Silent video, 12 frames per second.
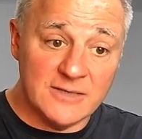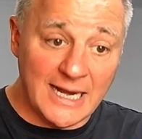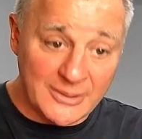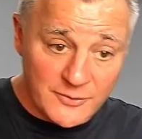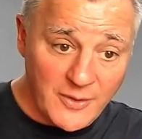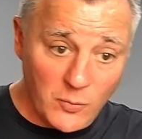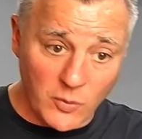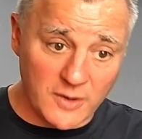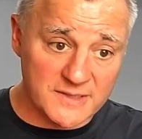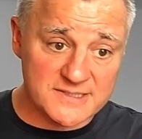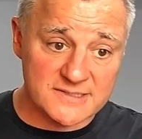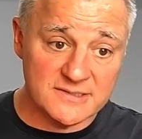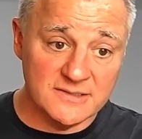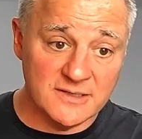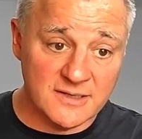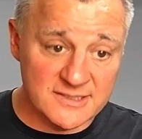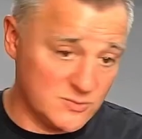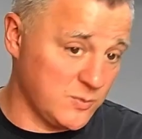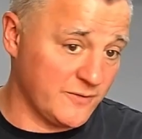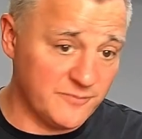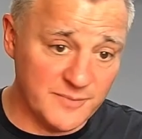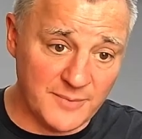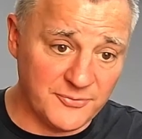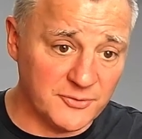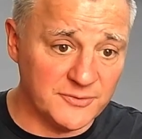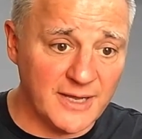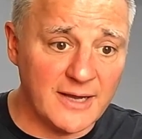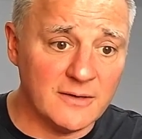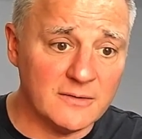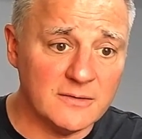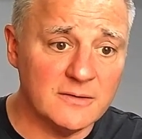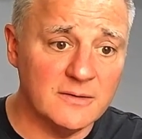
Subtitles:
I know that works because it worked for me up till now.